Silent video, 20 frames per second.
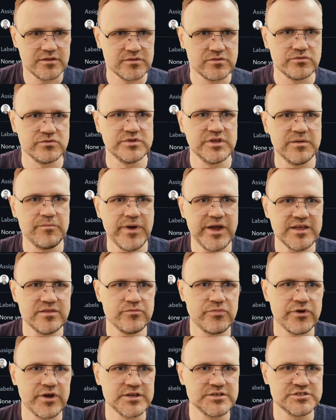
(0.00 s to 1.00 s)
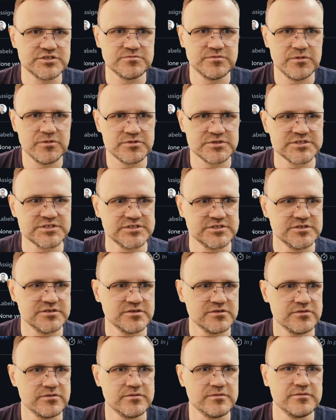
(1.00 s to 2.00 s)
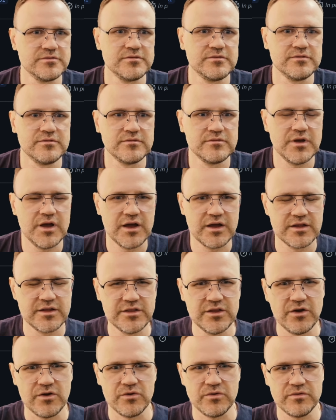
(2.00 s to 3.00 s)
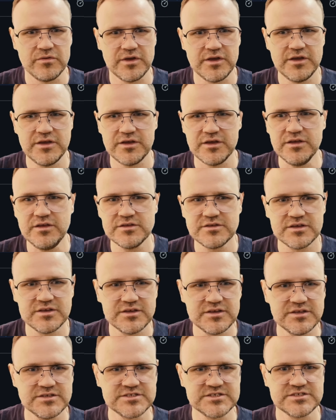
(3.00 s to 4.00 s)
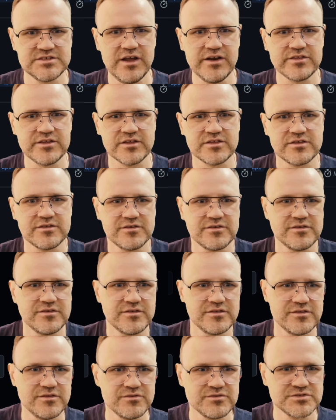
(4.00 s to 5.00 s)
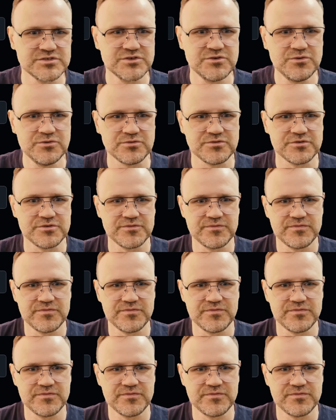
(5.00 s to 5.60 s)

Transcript: to the main branch. We will see. No, it started. Looks good.